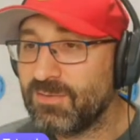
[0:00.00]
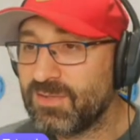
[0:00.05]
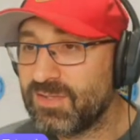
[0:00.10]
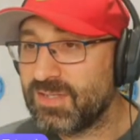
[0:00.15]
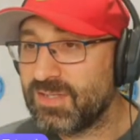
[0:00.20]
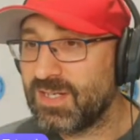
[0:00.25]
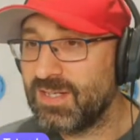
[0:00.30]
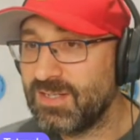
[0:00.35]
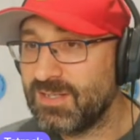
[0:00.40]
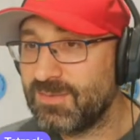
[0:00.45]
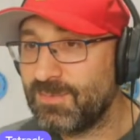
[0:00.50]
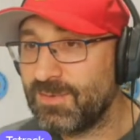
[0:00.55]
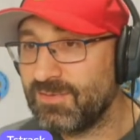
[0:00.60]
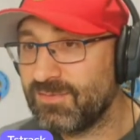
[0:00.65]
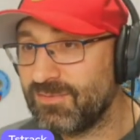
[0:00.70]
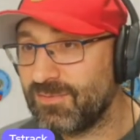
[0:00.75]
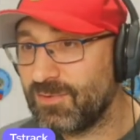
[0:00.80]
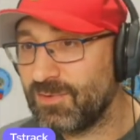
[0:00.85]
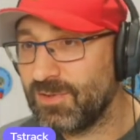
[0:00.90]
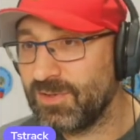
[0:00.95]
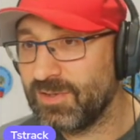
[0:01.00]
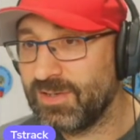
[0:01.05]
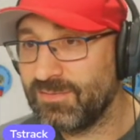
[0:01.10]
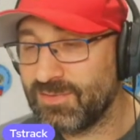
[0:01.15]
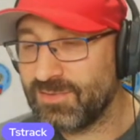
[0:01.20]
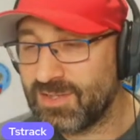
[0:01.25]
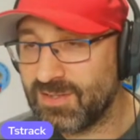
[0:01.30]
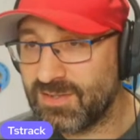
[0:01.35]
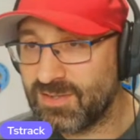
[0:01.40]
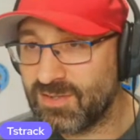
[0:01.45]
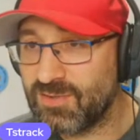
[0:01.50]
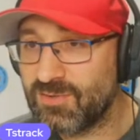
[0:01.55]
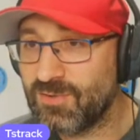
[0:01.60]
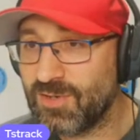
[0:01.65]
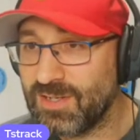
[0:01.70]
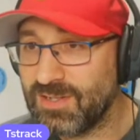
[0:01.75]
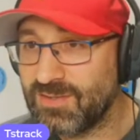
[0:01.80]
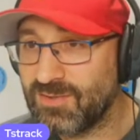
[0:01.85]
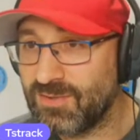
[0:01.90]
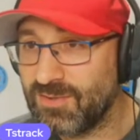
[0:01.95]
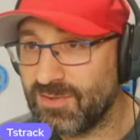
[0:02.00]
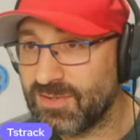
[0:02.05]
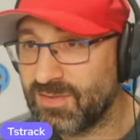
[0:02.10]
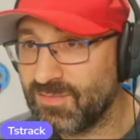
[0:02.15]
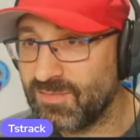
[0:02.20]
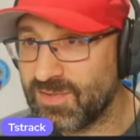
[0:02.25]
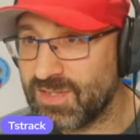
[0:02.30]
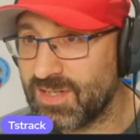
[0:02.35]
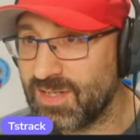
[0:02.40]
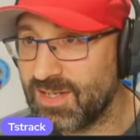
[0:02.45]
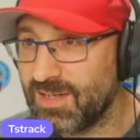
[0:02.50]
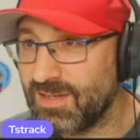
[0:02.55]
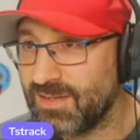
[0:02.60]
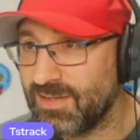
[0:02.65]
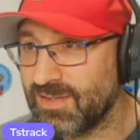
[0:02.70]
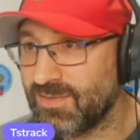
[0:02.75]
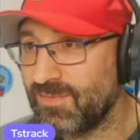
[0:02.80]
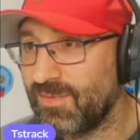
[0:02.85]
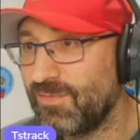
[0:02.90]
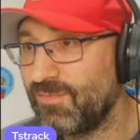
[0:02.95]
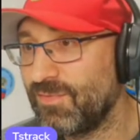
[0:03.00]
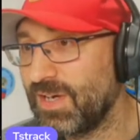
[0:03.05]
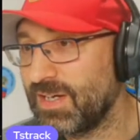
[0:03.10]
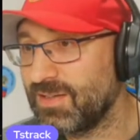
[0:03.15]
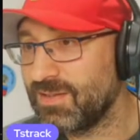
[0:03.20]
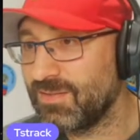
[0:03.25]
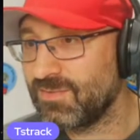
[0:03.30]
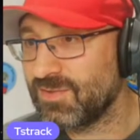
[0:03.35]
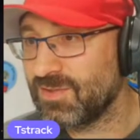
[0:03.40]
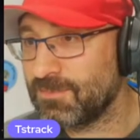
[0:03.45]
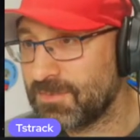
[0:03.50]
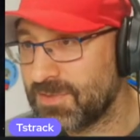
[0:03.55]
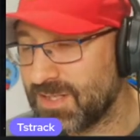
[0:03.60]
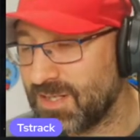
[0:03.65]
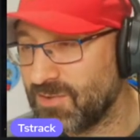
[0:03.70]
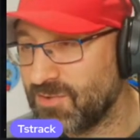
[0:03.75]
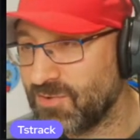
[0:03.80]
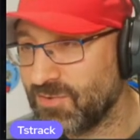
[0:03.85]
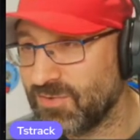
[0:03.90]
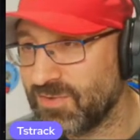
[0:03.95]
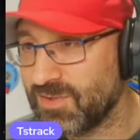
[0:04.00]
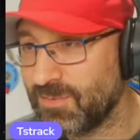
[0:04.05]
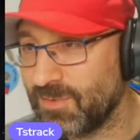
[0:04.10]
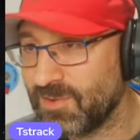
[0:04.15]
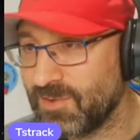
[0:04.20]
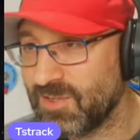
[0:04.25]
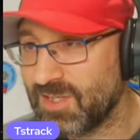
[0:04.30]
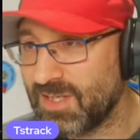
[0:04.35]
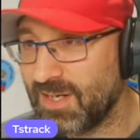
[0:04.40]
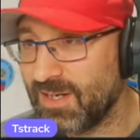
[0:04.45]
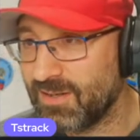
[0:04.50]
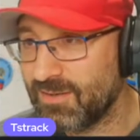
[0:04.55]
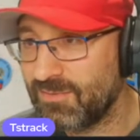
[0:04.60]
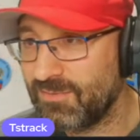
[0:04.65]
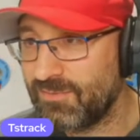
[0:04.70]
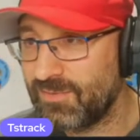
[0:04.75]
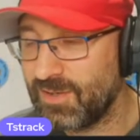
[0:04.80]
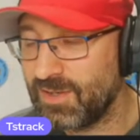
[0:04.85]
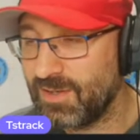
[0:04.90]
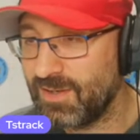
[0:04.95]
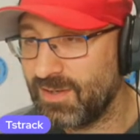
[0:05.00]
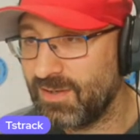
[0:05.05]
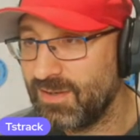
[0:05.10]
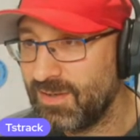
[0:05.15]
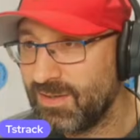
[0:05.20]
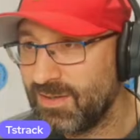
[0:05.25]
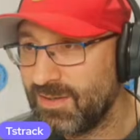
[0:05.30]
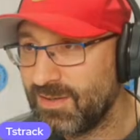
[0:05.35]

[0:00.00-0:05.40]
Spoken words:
because he's been falling ever since the trade talk to the Steelers, then that gives a potential double stack for